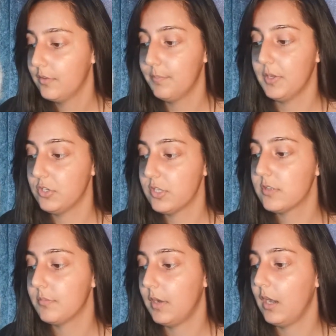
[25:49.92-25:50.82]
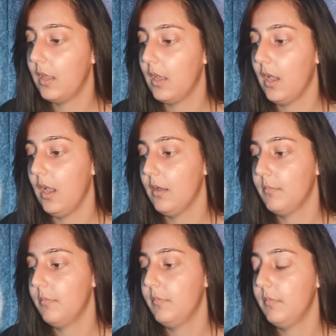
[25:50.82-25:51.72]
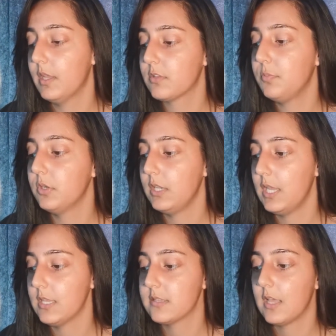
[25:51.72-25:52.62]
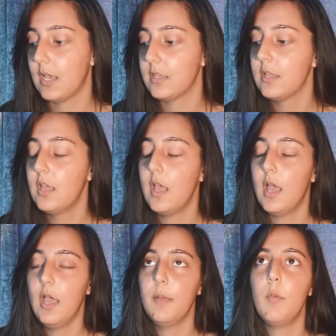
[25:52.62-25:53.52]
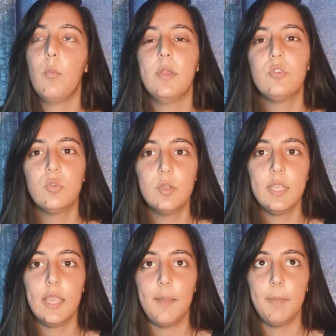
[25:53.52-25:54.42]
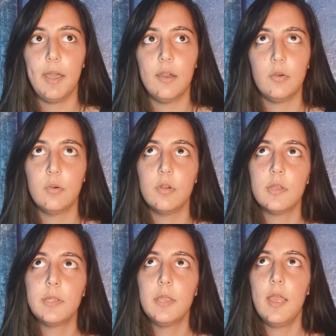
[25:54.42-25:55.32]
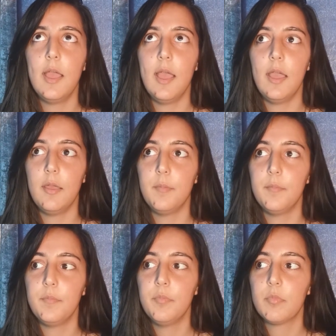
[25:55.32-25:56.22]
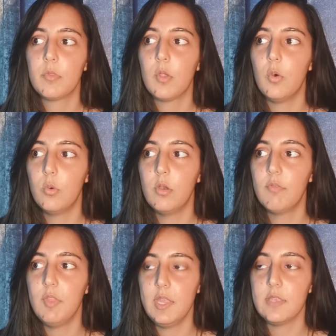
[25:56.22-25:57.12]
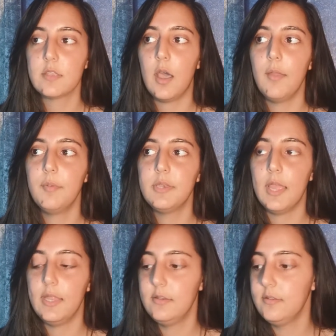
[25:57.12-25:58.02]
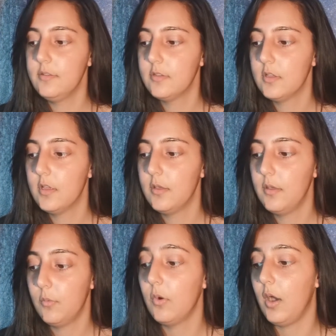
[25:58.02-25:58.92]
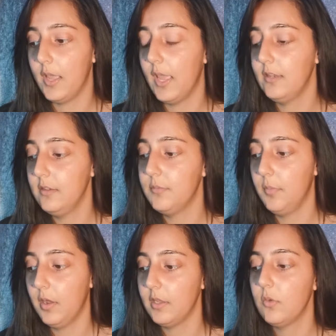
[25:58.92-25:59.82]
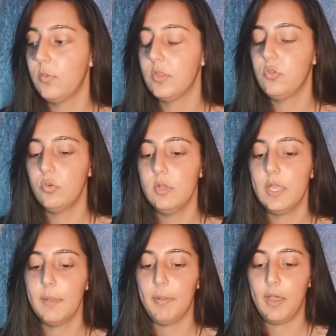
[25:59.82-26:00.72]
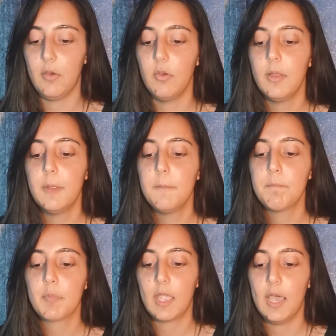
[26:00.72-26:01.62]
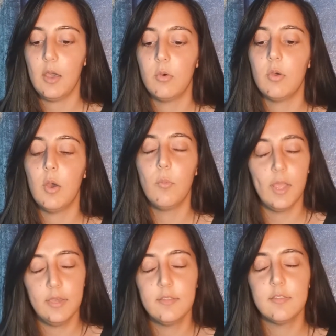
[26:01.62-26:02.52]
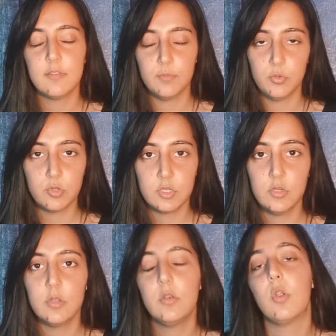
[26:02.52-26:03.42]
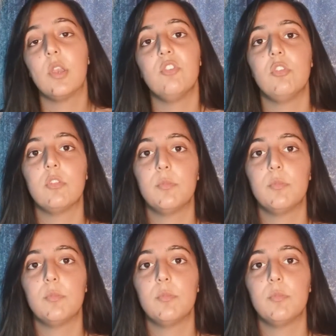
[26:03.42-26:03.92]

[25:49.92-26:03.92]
But just my next point is that when talking about all of these, I ended mine with talking about how awareness is important, knowledge is